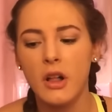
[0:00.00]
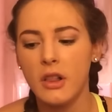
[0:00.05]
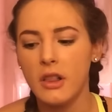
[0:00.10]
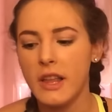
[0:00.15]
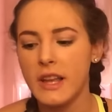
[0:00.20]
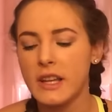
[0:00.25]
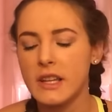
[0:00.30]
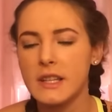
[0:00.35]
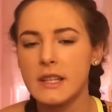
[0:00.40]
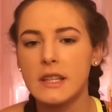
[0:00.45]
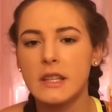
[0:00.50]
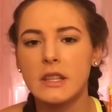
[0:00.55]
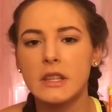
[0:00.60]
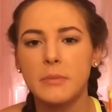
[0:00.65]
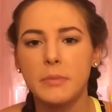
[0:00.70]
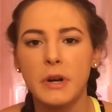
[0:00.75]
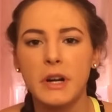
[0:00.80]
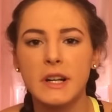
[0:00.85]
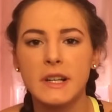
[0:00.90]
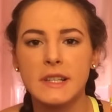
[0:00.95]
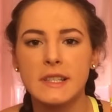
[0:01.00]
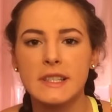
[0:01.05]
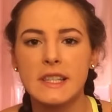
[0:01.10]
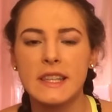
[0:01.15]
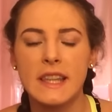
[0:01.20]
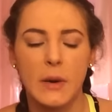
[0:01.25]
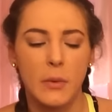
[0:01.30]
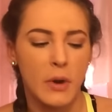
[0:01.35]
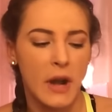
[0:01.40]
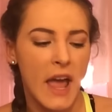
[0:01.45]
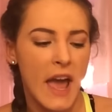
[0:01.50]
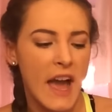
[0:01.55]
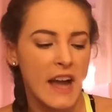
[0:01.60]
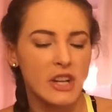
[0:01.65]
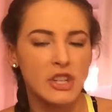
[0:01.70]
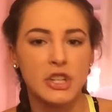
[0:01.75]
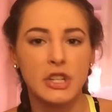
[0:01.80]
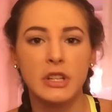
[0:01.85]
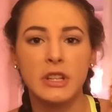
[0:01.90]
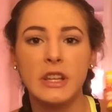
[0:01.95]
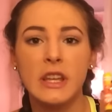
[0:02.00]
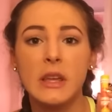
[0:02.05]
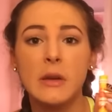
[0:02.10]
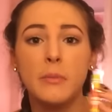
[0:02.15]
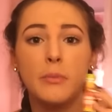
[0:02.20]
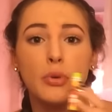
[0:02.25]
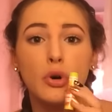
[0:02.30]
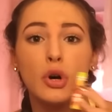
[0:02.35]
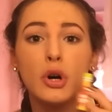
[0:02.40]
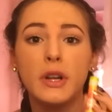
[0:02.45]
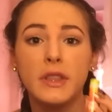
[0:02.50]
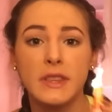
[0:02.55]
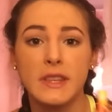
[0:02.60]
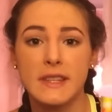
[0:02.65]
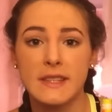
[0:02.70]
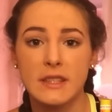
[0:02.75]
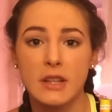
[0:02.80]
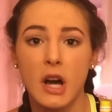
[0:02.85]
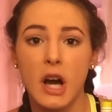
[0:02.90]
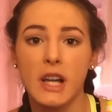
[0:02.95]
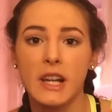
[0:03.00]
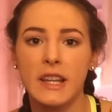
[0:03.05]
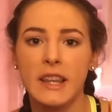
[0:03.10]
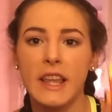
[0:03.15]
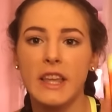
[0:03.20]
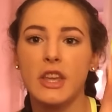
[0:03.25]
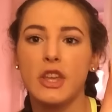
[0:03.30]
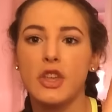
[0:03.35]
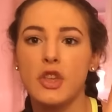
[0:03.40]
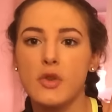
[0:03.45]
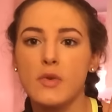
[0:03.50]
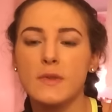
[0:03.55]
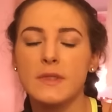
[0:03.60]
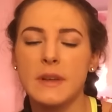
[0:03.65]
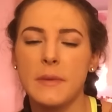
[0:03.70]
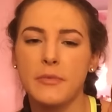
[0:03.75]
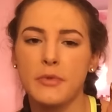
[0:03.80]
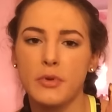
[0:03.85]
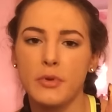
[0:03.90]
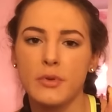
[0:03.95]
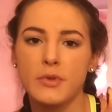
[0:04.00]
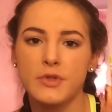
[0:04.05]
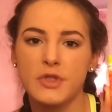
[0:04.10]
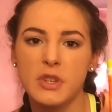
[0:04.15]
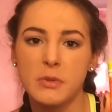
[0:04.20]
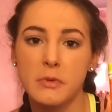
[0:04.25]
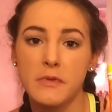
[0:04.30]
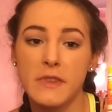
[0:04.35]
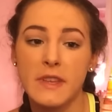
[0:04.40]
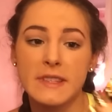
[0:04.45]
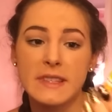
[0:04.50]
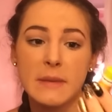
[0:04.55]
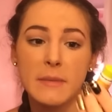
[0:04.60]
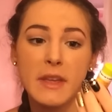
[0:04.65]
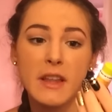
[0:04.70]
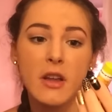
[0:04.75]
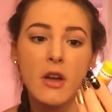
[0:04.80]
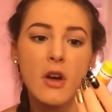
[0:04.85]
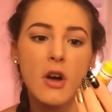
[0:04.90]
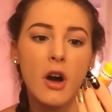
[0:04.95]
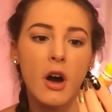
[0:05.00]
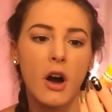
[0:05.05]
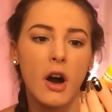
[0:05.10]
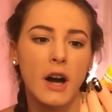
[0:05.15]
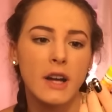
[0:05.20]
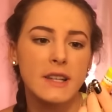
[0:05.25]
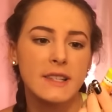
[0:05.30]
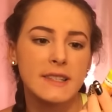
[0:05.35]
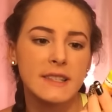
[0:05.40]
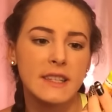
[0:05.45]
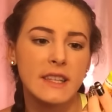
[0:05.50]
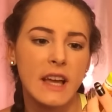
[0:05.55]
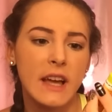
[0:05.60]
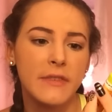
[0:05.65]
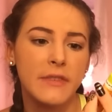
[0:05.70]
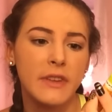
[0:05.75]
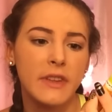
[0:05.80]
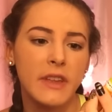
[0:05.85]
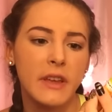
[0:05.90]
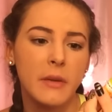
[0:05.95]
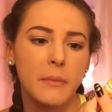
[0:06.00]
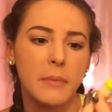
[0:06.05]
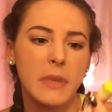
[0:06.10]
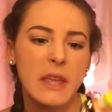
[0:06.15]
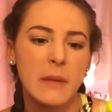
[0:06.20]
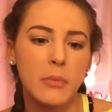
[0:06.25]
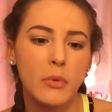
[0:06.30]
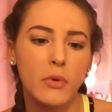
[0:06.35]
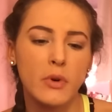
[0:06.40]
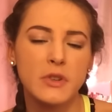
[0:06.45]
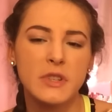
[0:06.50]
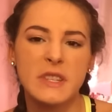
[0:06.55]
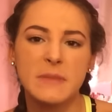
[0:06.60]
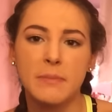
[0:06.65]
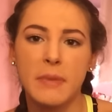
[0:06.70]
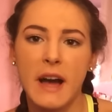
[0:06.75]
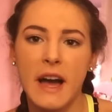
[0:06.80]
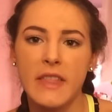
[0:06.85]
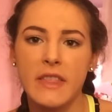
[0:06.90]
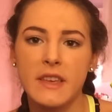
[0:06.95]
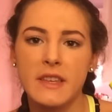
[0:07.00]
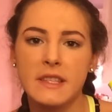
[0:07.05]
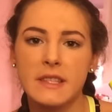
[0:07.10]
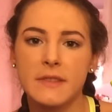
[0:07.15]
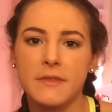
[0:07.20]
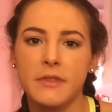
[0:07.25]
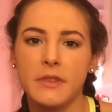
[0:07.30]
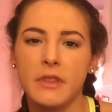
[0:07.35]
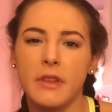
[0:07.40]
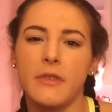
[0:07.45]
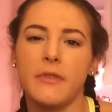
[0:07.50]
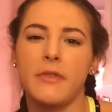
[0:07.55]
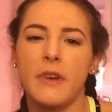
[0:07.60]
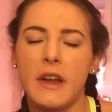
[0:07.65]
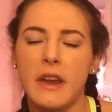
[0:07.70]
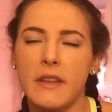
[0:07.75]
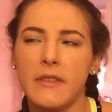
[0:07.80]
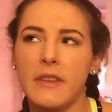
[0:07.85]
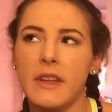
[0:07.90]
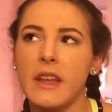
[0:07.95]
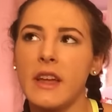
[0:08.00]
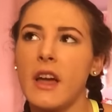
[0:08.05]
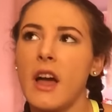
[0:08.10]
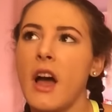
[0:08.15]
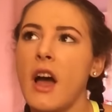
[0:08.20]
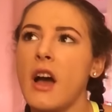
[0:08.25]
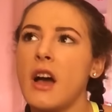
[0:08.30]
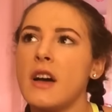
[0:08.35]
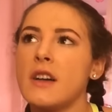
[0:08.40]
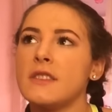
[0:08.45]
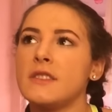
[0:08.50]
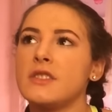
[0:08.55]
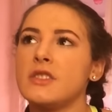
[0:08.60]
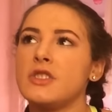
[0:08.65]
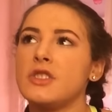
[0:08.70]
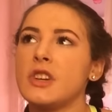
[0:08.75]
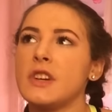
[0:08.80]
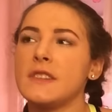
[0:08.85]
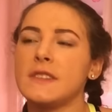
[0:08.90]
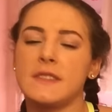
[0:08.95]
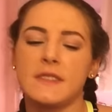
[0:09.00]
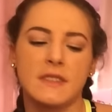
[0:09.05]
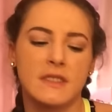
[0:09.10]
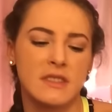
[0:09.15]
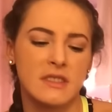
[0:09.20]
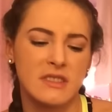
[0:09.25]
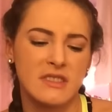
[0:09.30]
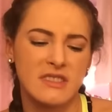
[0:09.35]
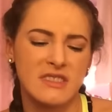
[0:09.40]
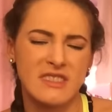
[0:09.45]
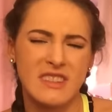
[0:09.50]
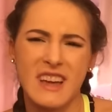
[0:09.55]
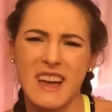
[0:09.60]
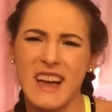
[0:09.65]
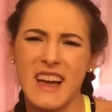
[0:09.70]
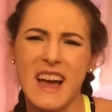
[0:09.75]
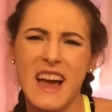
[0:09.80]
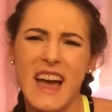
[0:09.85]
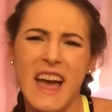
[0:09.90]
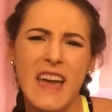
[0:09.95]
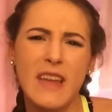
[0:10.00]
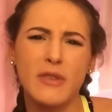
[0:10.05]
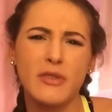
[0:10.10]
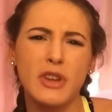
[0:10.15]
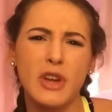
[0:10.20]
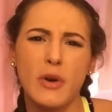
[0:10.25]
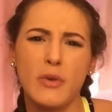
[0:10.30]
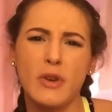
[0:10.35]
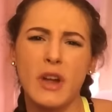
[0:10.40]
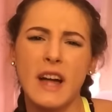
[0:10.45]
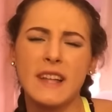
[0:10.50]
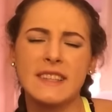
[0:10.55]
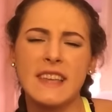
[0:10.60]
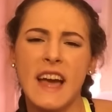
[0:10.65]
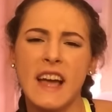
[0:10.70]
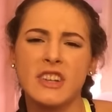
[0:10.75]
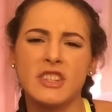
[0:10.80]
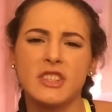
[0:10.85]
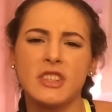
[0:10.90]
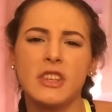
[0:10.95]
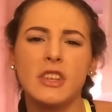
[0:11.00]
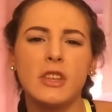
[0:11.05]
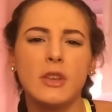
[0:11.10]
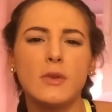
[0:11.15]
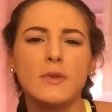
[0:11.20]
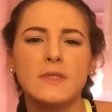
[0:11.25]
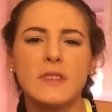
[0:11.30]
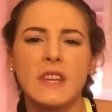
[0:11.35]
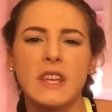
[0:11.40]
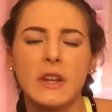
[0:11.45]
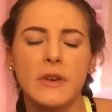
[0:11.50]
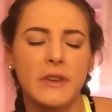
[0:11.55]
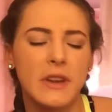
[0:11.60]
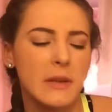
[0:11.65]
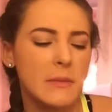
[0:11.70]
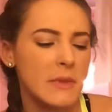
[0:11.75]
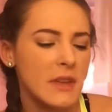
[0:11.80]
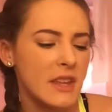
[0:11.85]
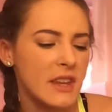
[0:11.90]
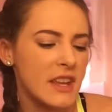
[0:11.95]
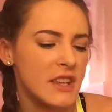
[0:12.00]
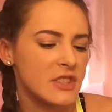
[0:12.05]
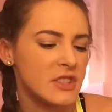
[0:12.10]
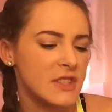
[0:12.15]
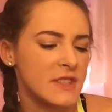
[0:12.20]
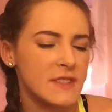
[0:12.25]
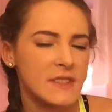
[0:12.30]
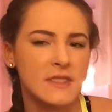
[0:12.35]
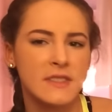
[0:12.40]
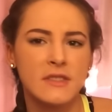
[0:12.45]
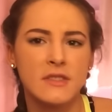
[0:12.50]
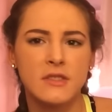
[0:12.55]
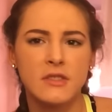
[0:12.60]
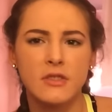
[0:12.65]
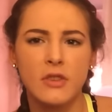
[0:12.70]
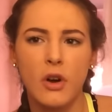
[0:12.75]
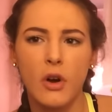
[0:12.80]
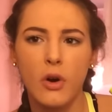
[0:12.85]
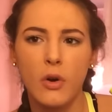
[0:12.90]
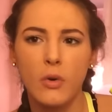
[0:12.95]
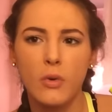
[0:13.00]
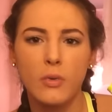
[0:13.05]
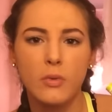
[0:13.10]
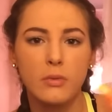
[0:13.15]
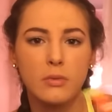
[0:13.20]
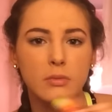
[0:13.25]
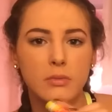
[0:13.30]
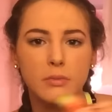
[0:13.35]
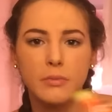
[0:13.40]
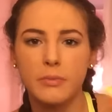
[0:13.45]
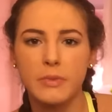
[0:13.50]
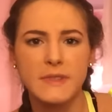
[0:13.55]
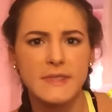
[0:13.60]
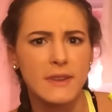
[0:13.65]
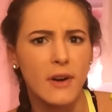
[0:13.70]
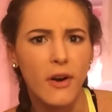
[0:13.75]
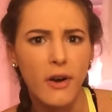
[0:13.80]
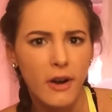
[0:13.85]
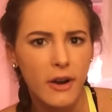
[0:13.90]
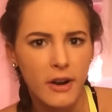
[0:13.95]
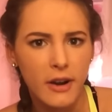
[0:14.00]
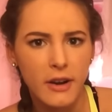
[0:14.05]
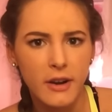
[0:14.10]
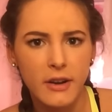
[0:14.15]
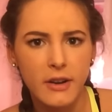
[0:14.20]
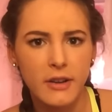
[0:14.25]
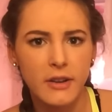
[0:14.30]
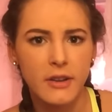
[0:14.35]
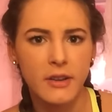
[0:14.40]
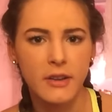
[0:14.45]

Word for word: like, the person that would actually put this on and like use up the whole tube of this. I mean, honestly, I feel like people would just buy this for the fun of it to just, I, don't know, not to actually use it. You know what I mean? It's just so bizarre.